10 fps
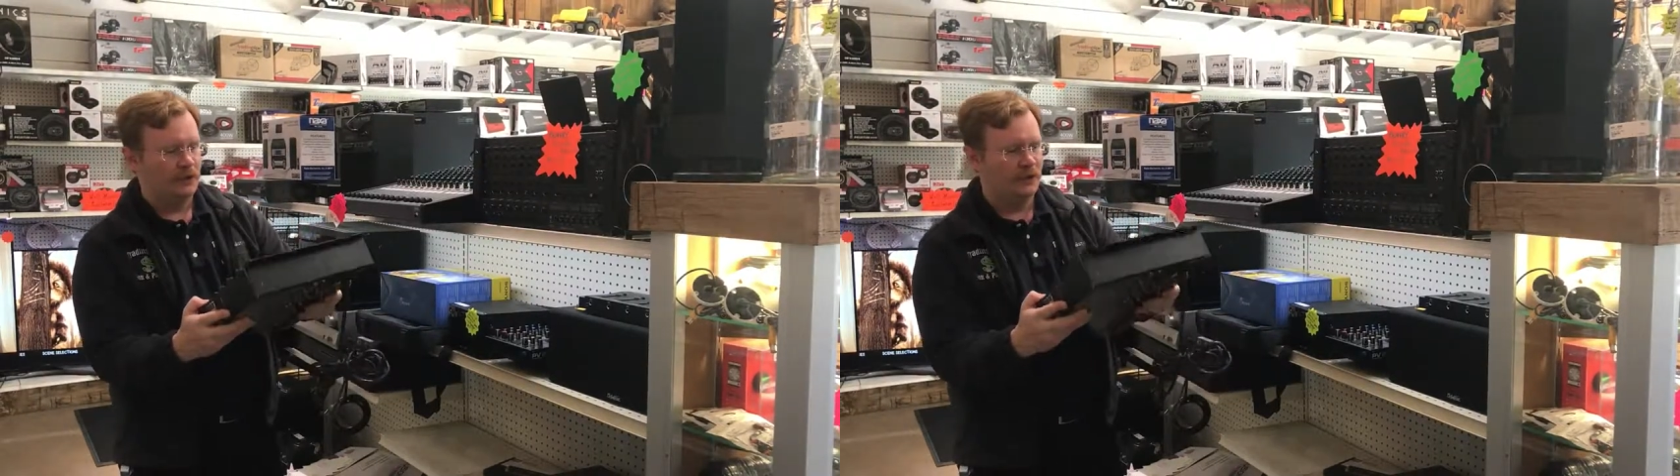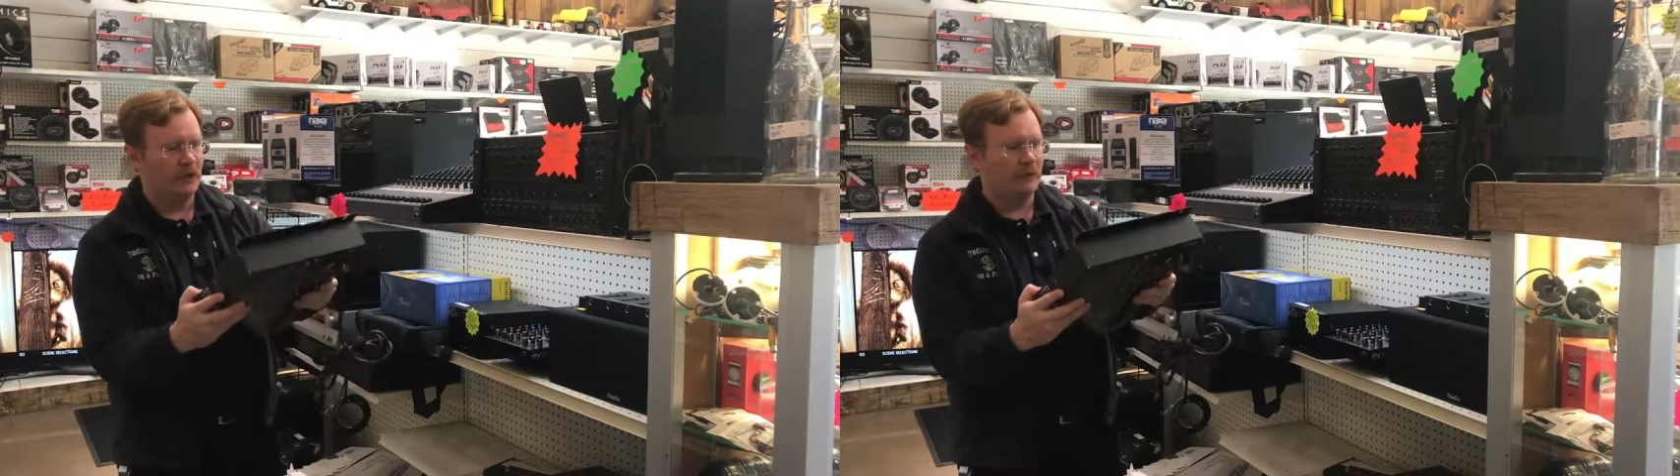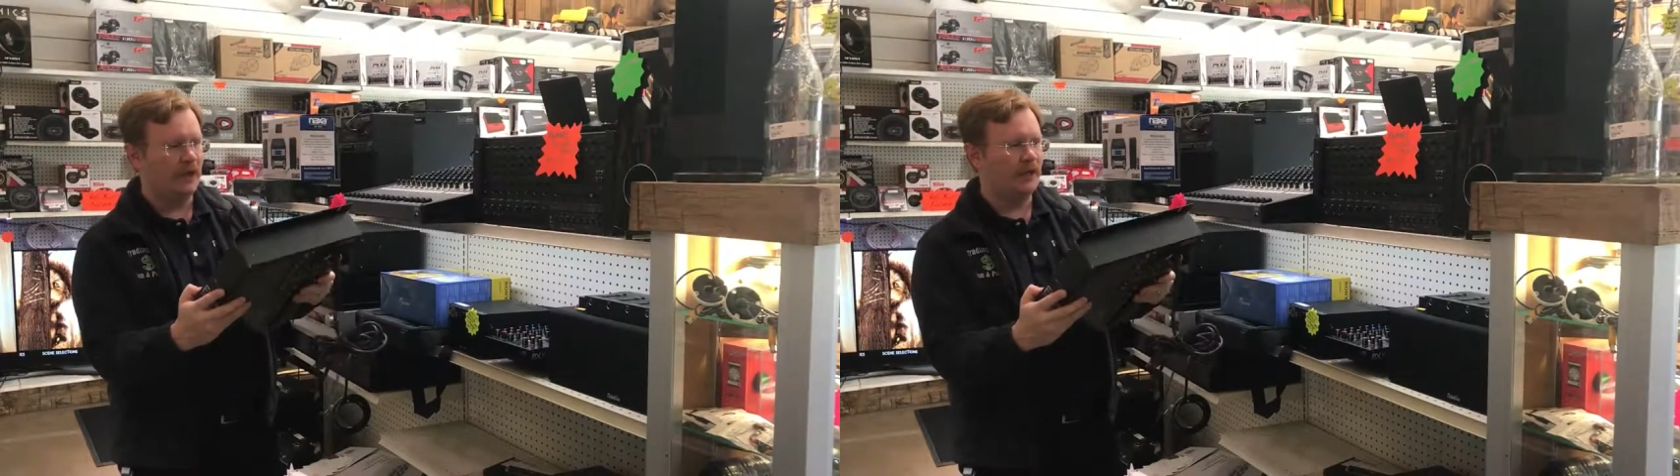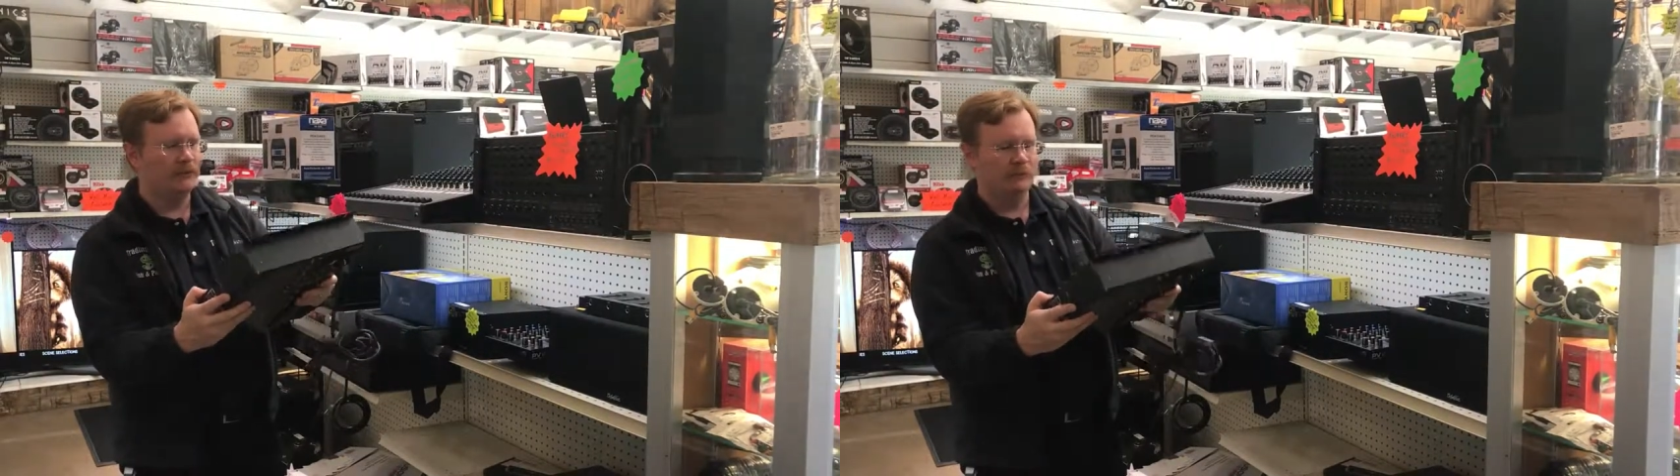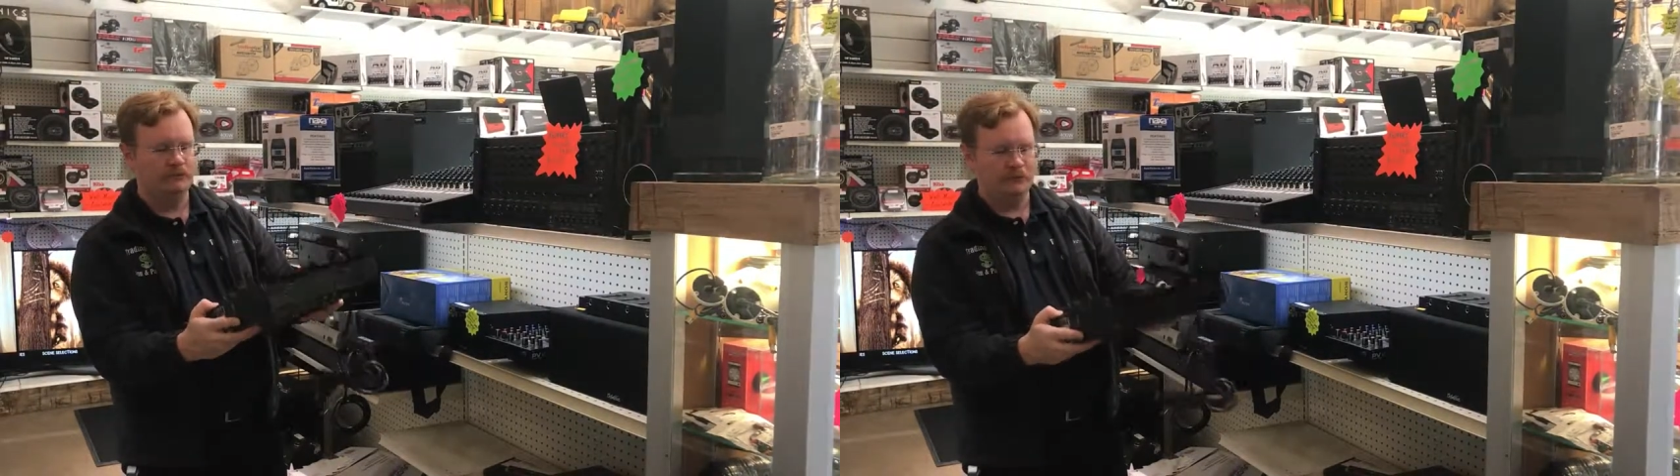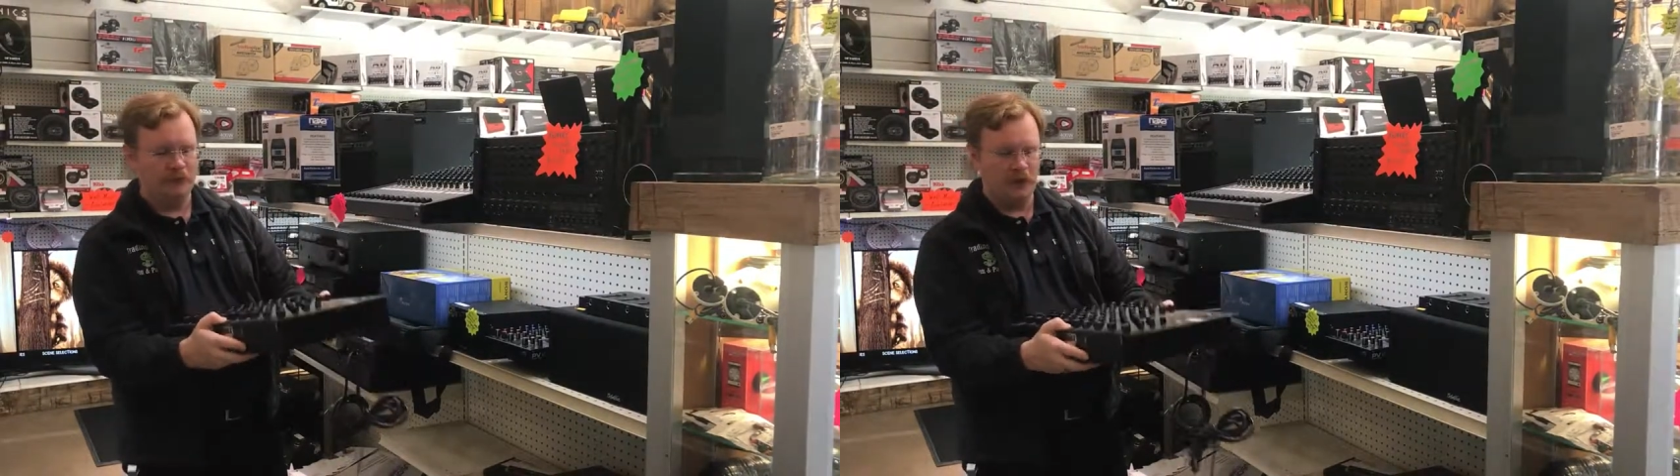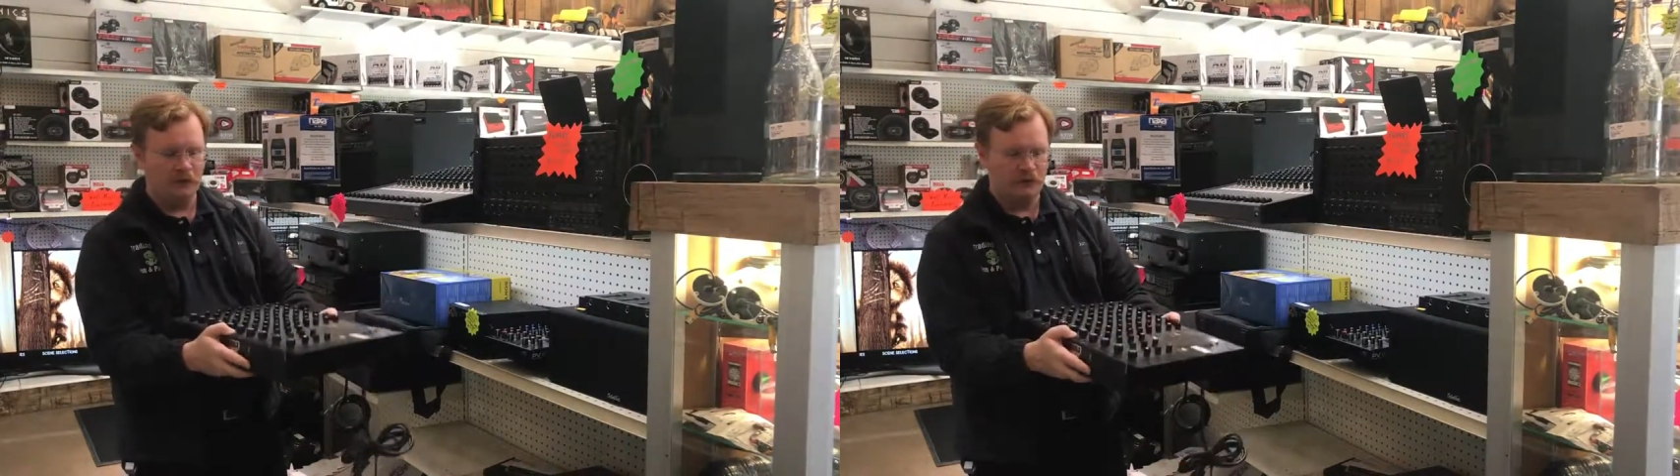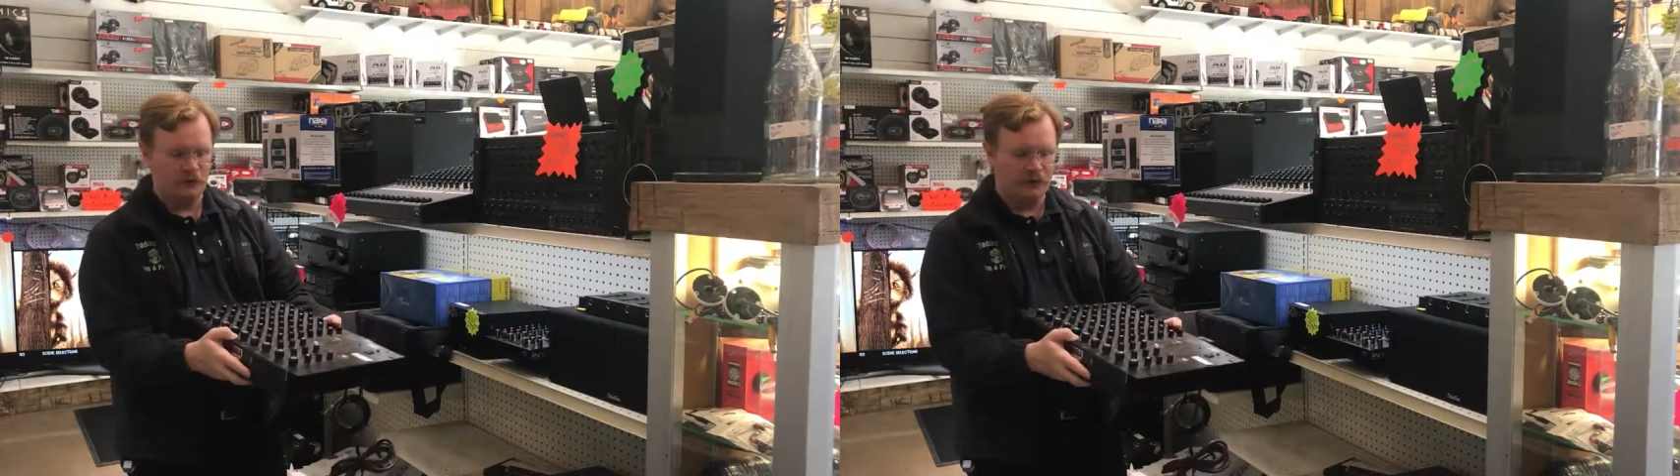stop by, give
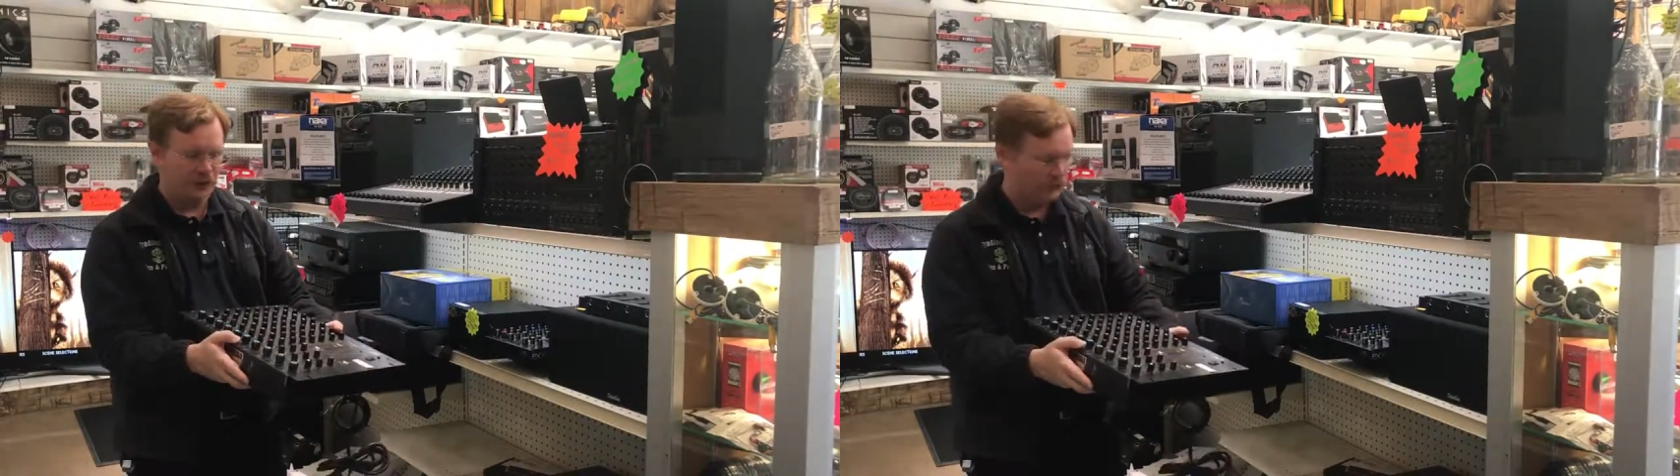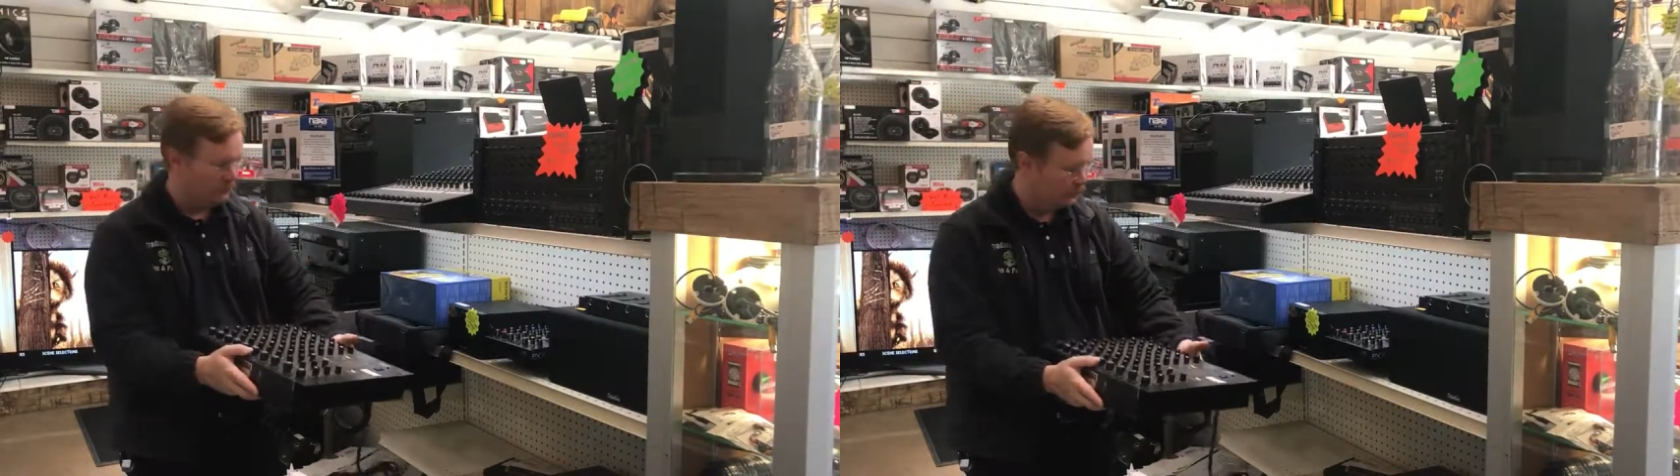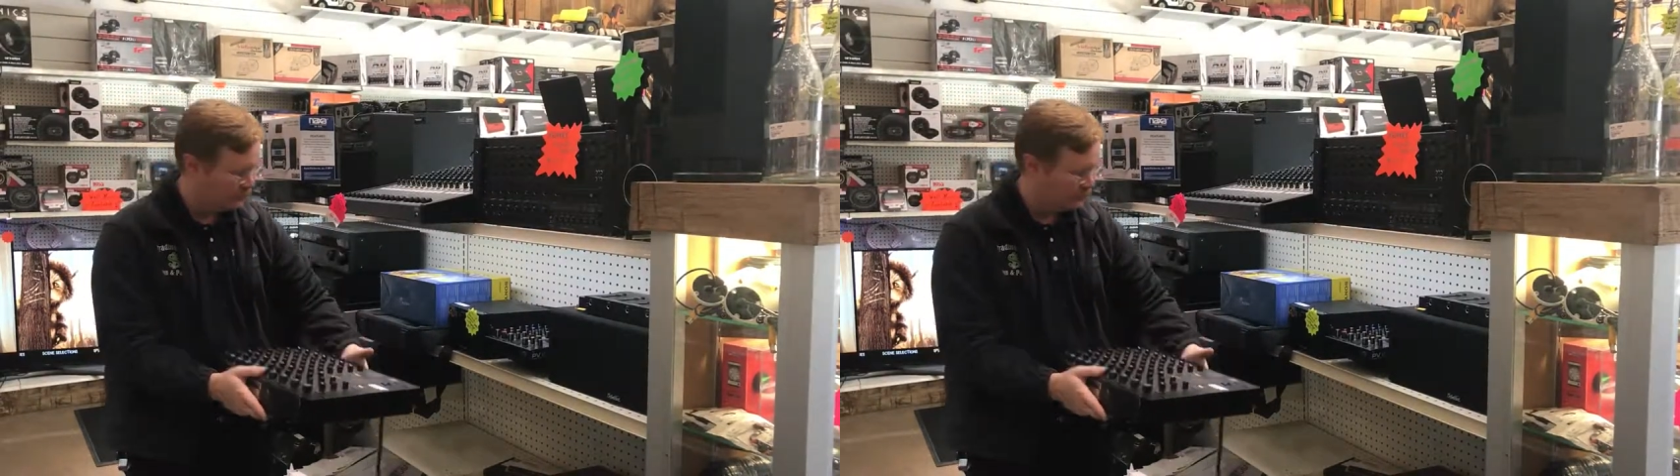us a visit.